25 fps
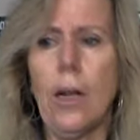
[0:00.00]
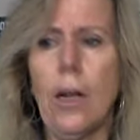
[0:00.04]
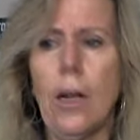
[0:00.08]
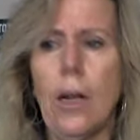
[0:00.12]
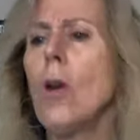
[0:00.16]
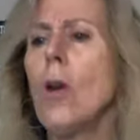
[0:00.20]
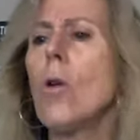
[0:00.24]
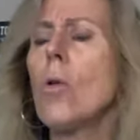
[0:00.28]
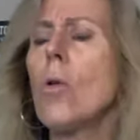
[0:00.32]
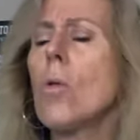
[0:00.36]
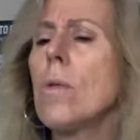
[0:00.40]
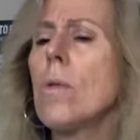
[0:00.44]

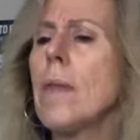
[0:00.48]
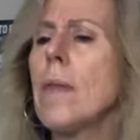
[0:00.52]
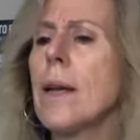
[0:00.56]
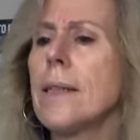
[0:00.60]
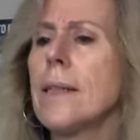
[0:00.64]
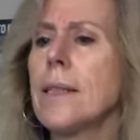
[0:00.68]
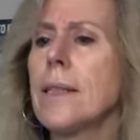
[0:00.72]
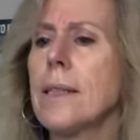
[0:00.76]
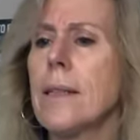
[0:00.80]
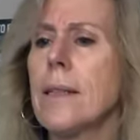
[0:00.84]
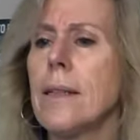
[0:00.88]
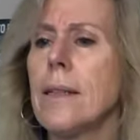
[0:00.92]
Oh,
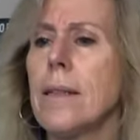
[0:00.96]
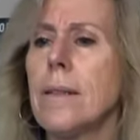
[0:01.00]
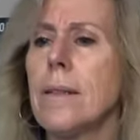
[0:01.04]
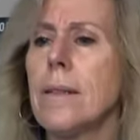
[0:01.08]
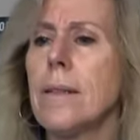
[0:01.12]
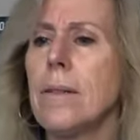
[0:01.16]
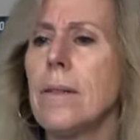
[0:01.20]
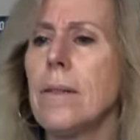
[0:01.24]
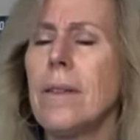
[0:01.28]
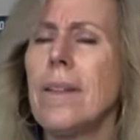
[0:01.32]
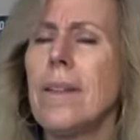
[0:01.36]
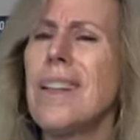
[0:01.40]
that's
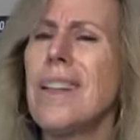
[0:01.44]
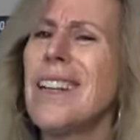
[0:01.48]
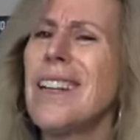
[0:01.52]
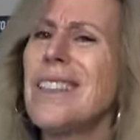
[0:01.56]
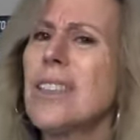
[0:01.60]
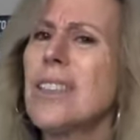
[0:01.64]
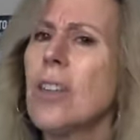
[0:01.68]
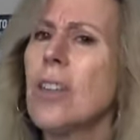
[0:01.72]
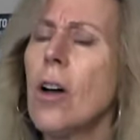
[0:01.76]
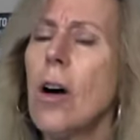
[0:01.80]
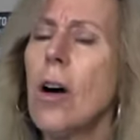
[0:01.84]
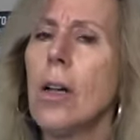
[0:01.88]

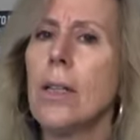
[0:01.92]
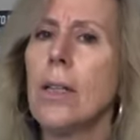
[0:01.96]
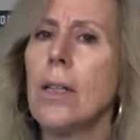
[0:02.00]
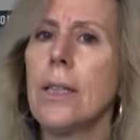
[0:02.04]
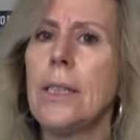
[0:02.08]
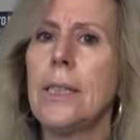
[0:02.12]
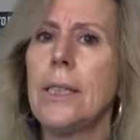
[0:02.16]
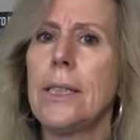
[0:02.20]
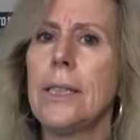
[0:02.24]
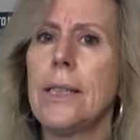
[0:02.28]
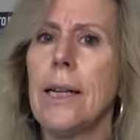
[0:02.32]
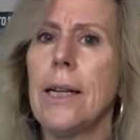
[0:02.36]

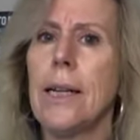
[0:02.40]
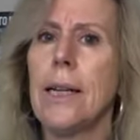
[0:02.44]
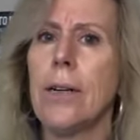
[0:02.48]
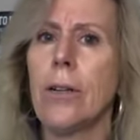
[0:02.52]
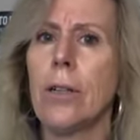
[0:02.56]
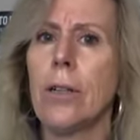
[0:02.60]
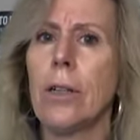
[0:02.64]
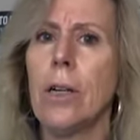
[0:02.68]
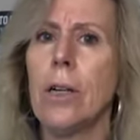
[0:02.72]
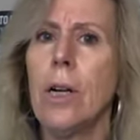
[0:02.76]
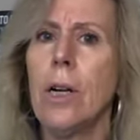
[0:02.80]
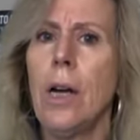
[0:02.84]
College
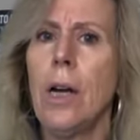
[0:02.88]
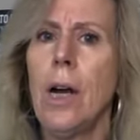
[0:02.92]
Center.